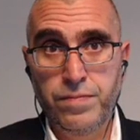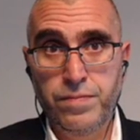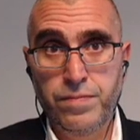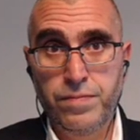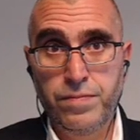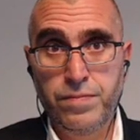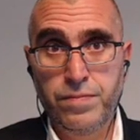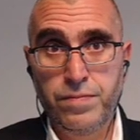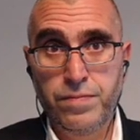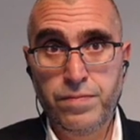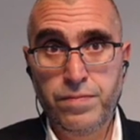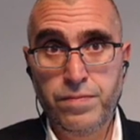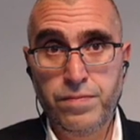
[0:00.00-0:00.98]

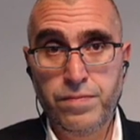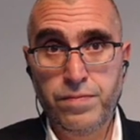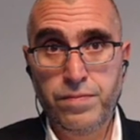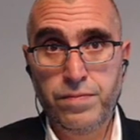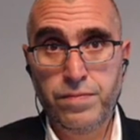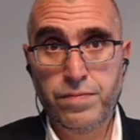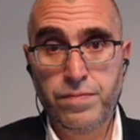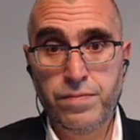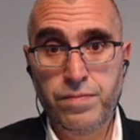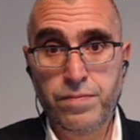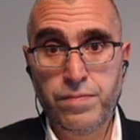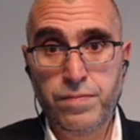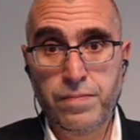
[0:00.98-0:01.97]

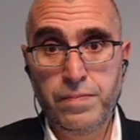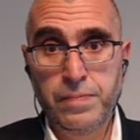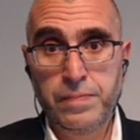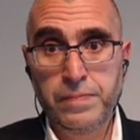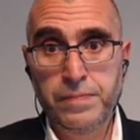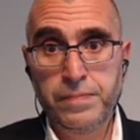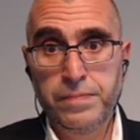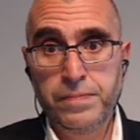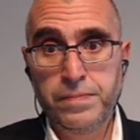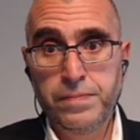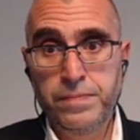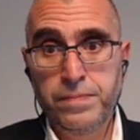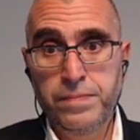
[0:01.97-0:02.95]

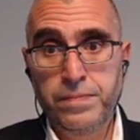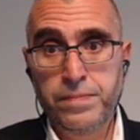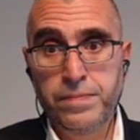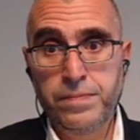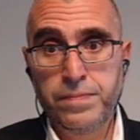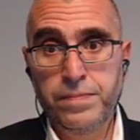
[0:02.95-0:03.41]
(silent)